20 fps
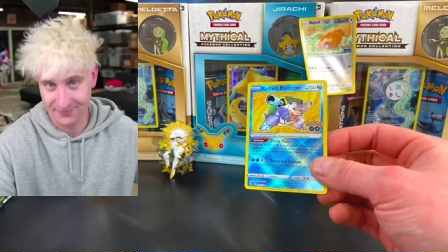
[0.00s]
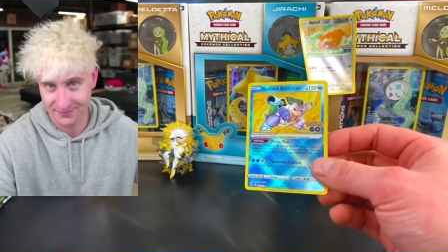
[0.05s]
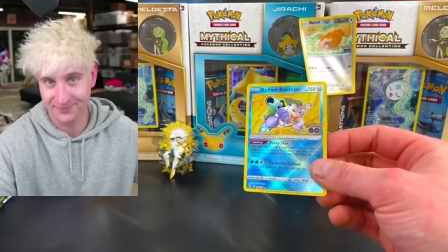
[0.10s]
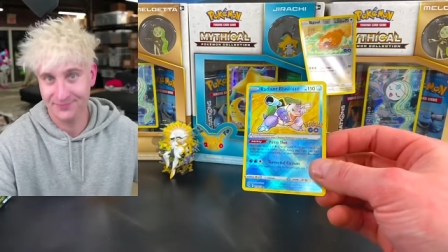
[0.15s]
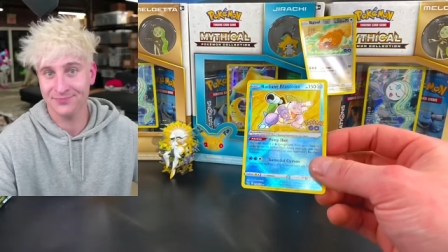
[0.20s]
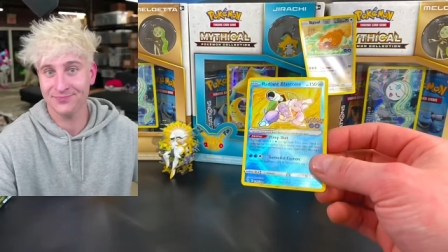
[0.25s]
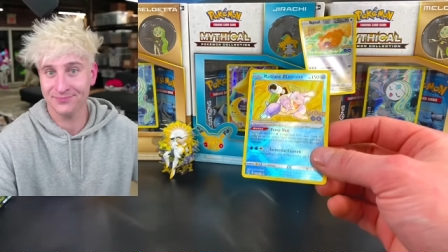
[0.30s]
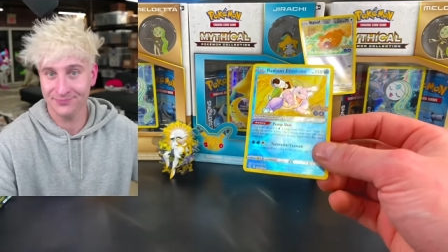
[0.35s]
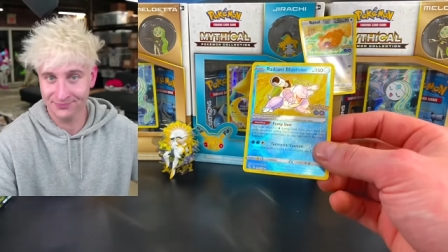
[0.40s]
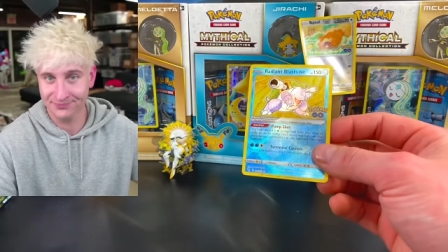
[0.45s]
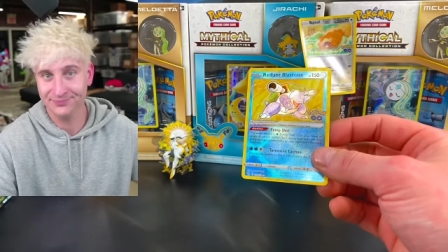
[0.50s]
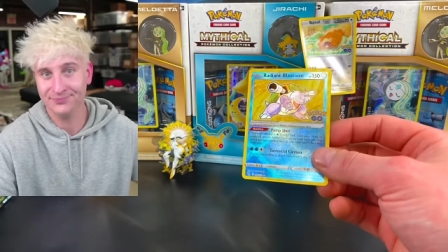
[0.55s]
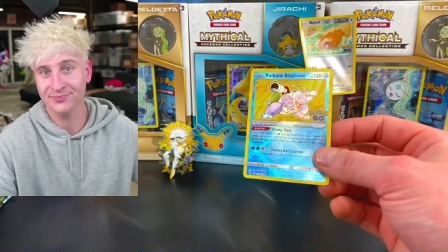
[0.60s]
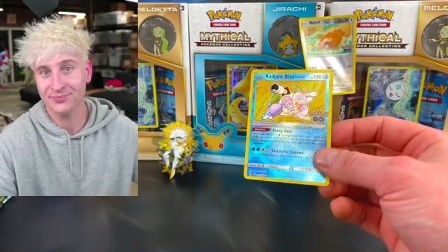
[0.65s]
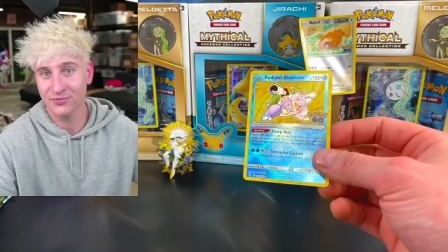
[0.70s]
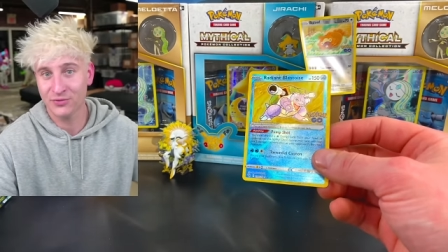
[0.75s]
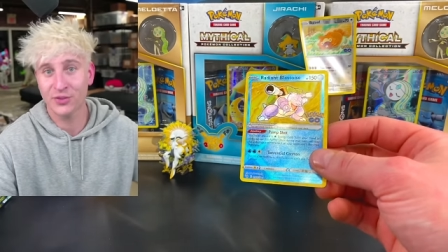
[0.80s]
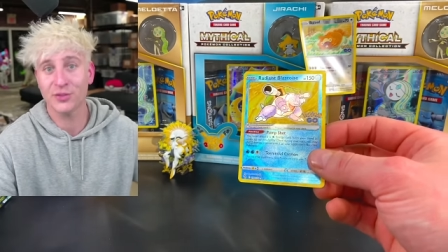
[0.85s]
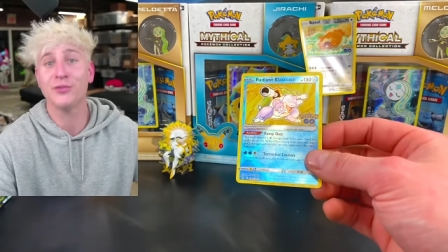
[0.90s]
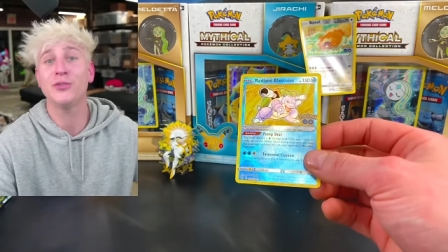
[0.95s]
Mm-hmm.
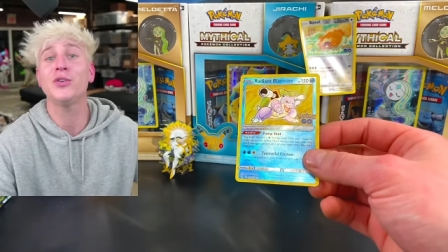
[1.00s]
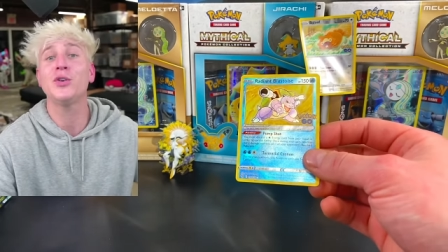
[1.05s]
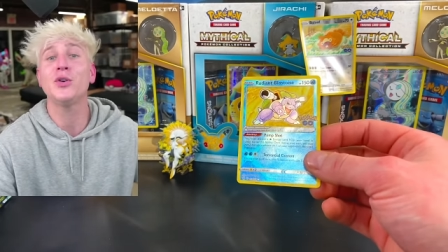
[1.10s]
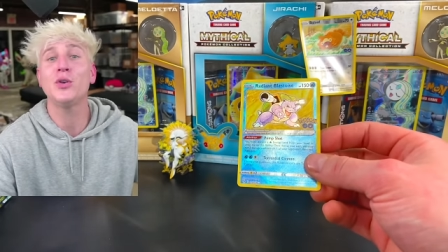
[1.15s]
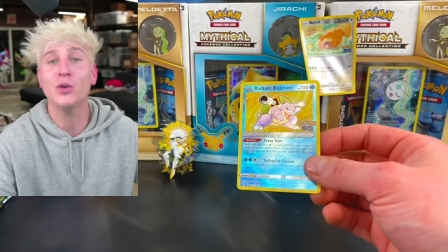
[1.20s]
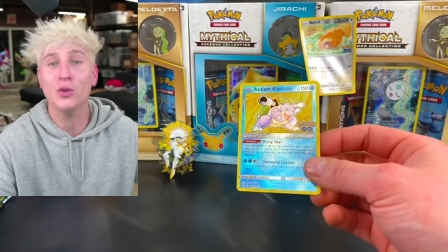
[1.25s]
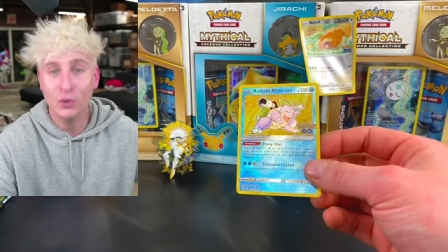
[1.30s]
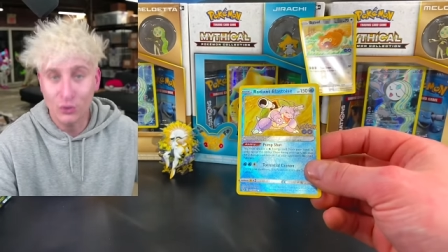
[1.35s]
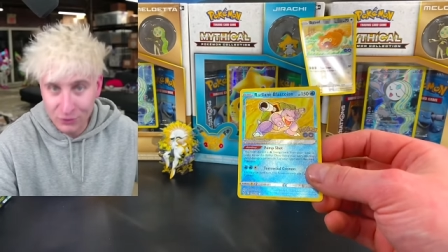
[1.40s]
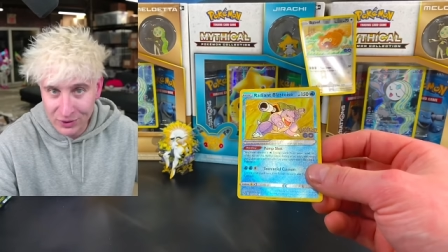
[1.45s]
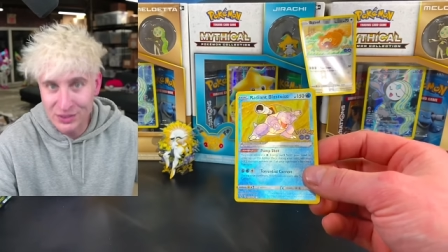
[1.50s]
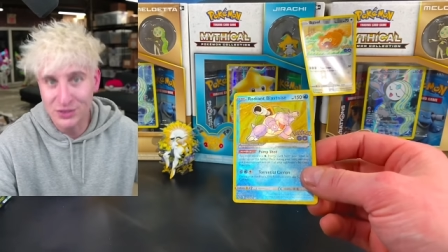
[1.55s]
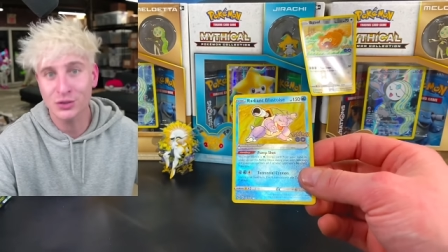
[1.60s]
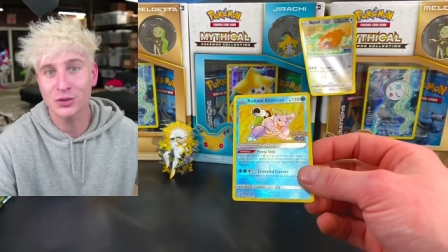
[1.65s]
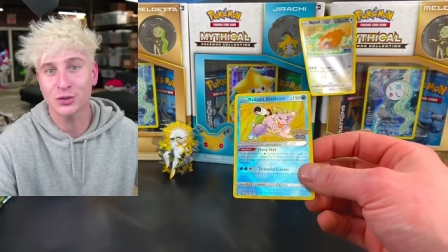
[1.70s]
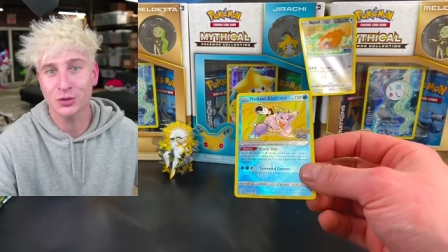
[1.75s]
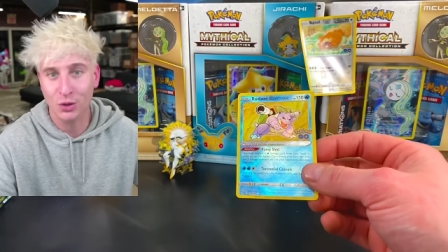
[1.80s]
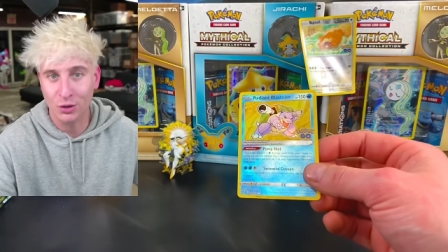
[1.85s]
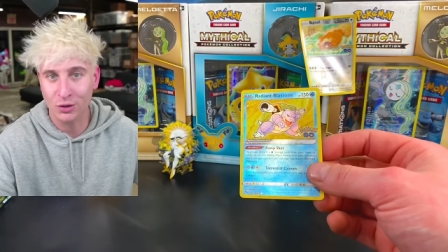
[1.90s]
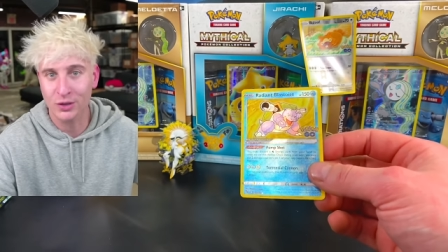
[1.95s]
For the full original
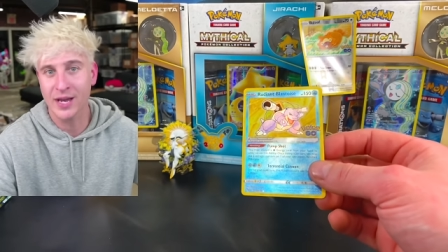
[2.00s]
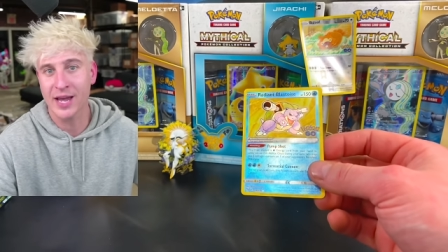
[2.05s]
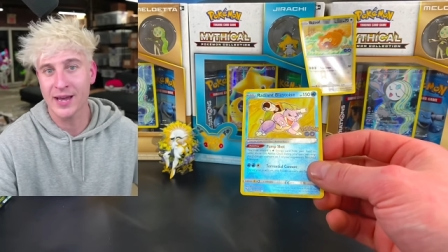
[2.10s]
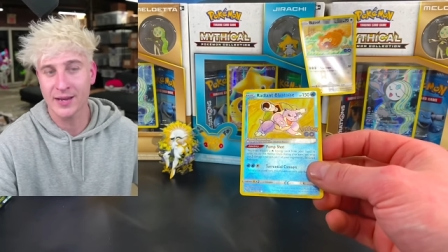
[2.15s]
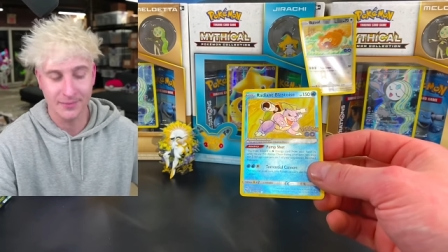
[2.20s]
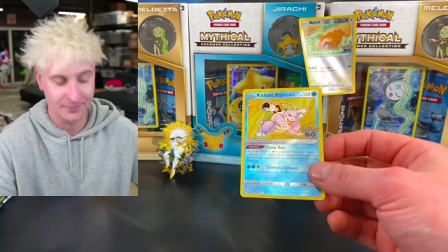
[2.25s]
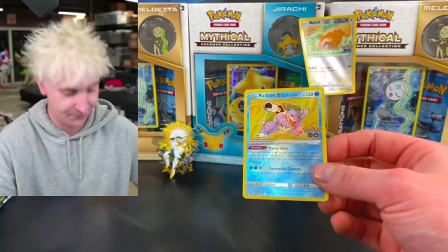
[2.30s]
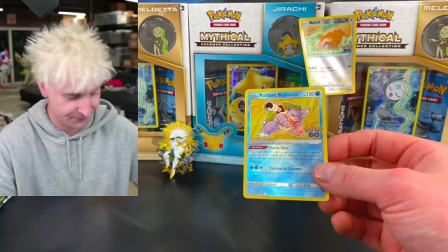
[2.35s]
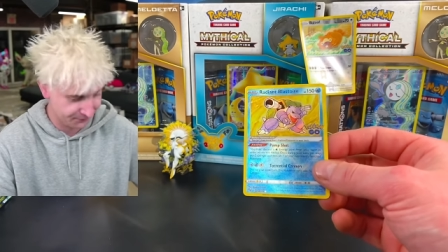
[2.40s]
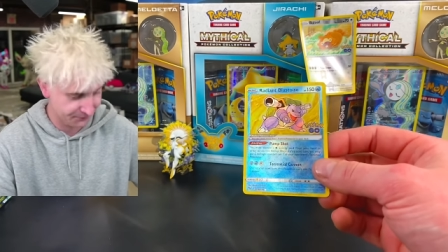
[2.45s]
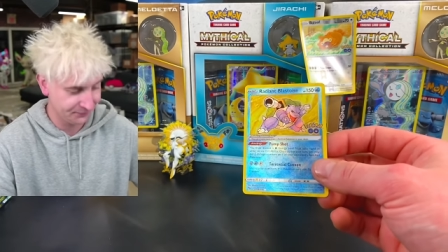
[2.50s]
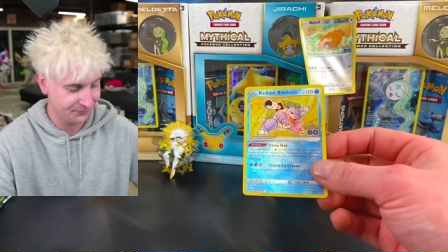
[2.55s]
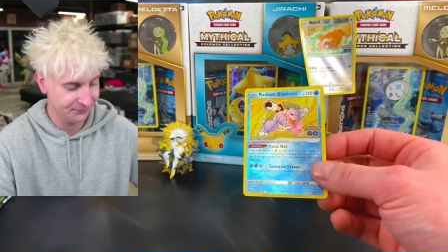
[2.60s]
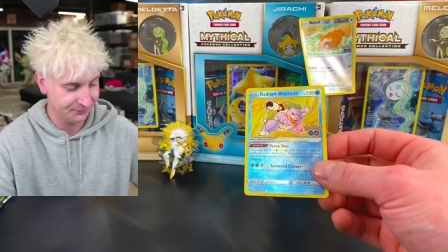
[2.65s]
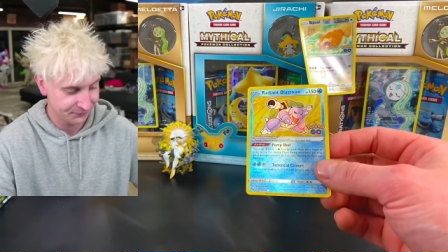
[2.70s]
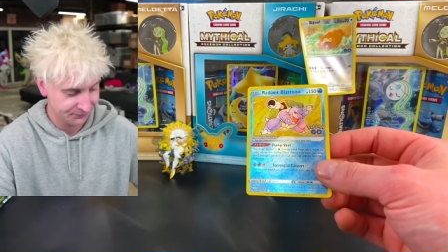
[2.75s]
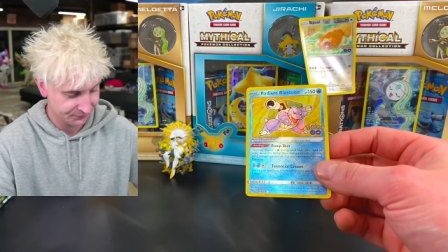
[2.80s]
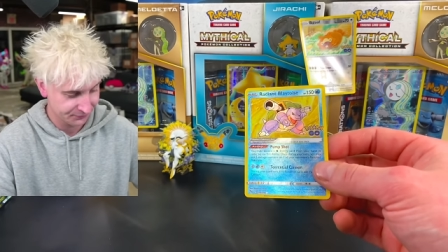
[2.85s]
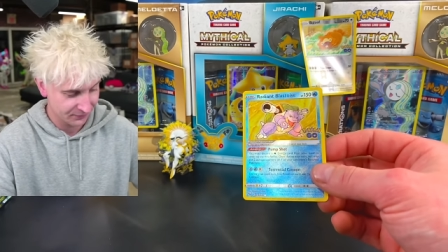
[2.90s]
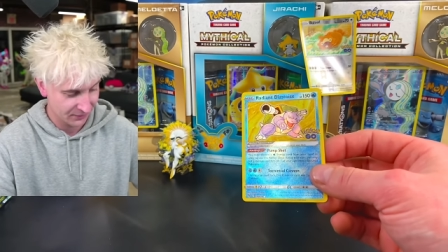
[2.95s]
starter gang. Mm-hmm.
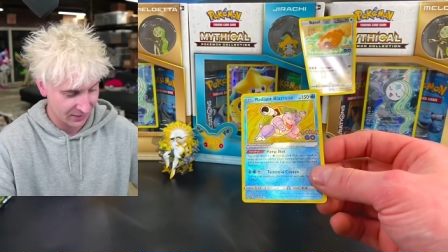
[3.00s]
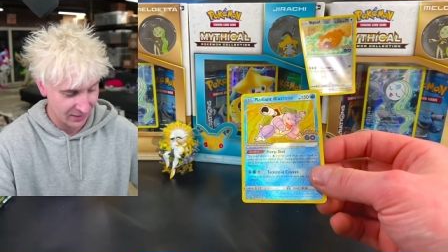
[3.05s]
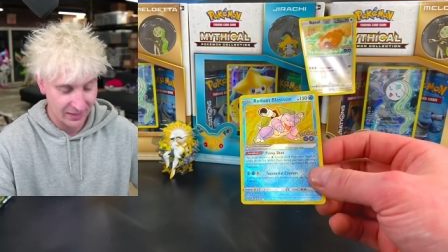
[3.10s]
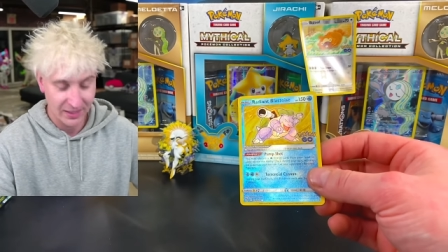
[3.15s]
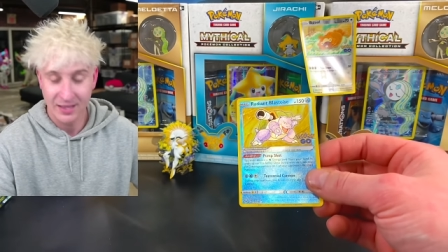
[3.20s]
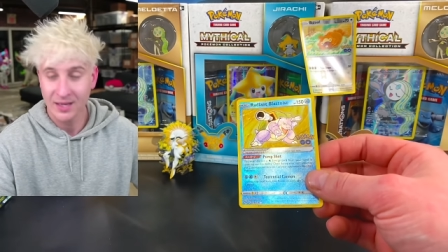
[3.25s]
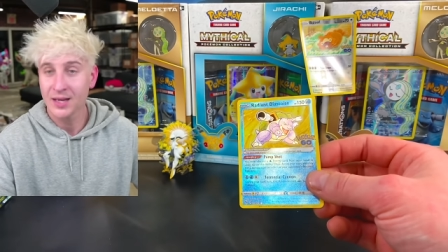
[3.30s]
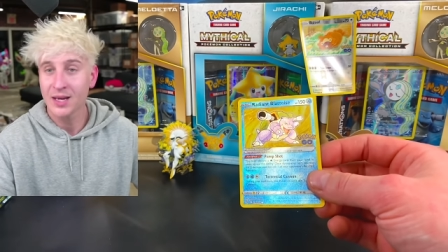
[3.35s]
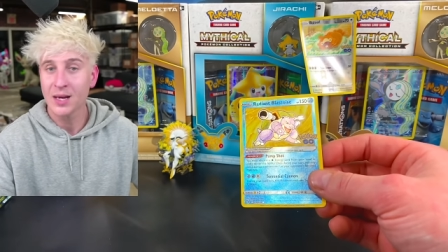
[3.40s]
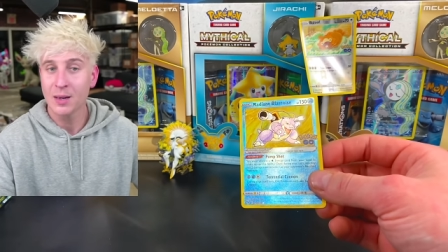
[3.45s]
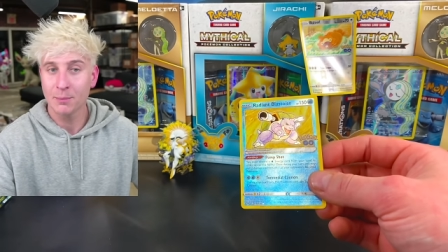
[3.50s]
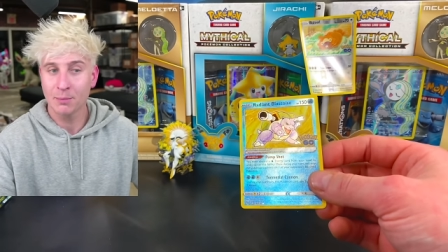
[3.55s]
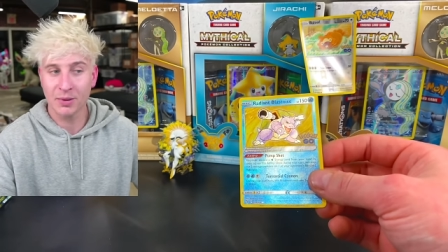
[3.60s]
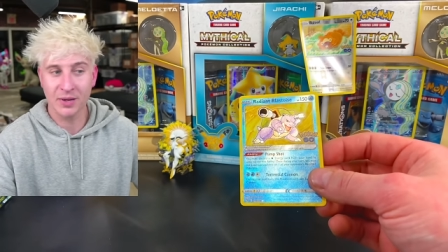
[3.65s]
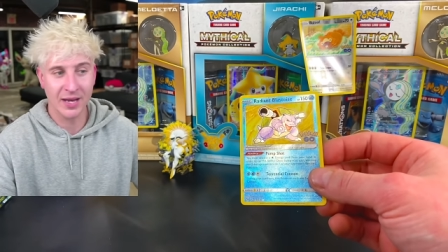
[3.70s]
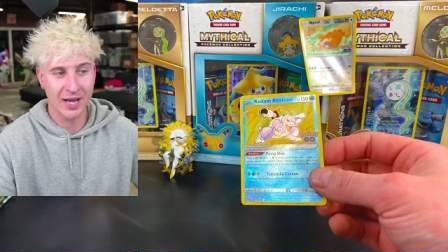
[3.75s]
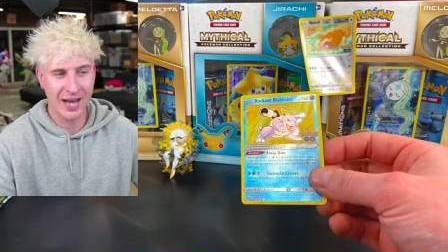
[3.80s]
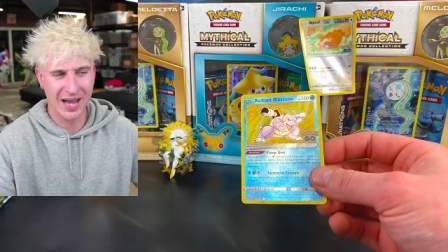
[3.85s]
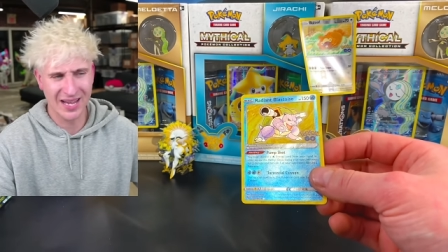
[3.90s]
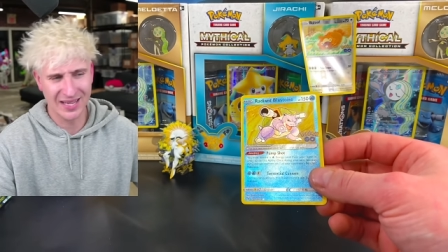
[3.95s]
But
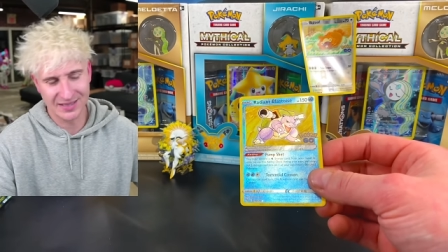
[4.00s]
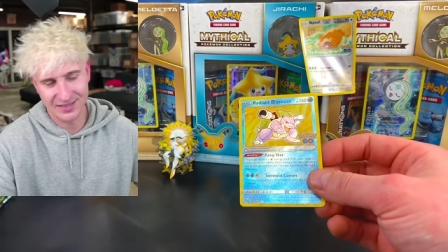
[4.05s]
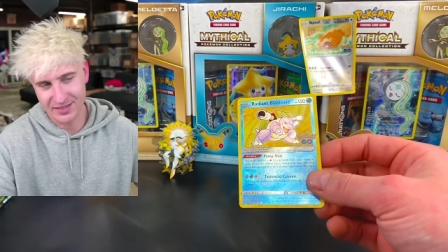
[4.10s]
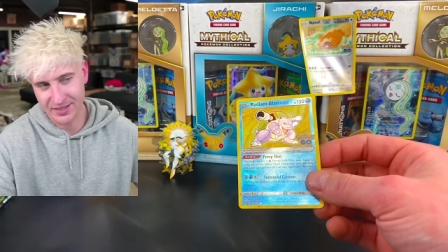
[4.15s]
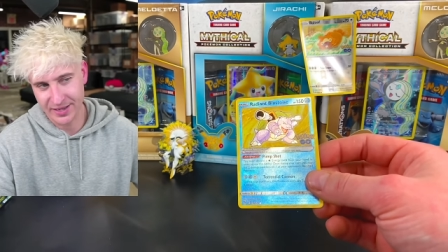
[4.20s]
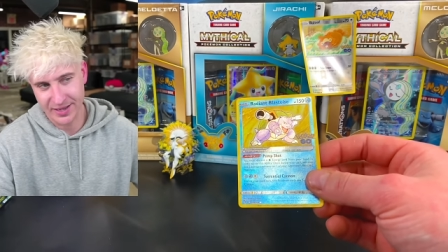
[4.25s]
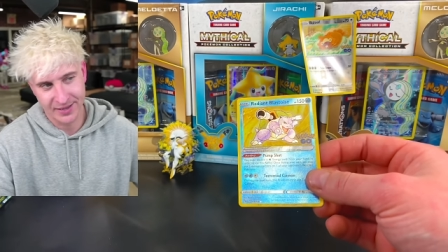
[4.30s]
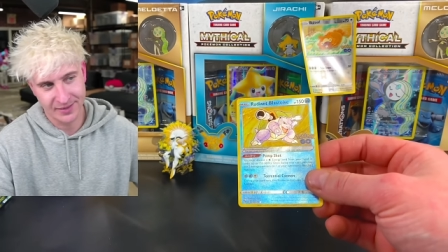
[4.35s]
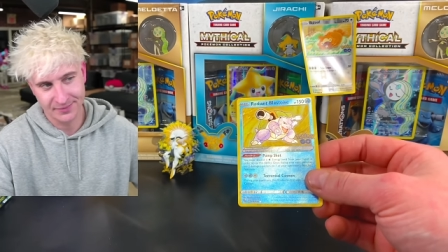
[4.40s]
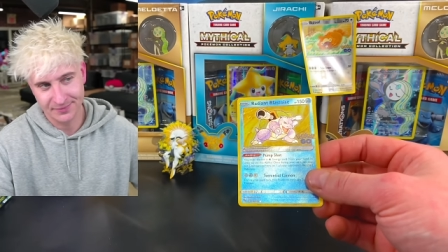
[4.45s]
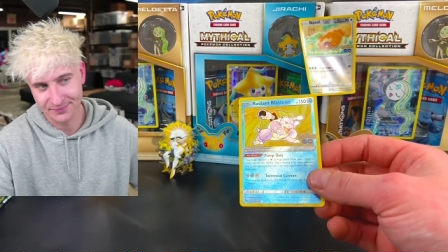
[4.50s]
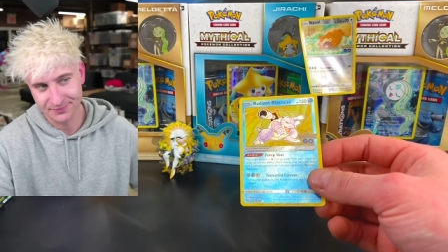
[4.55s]
yeah, it's, yeah.